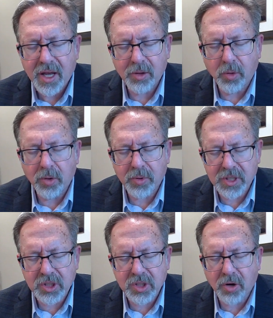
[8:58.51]
And Lord, with
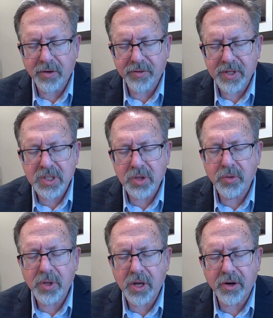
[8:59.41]
the start of this new
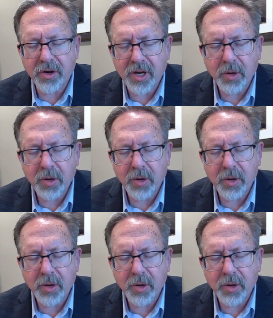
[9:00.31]
year,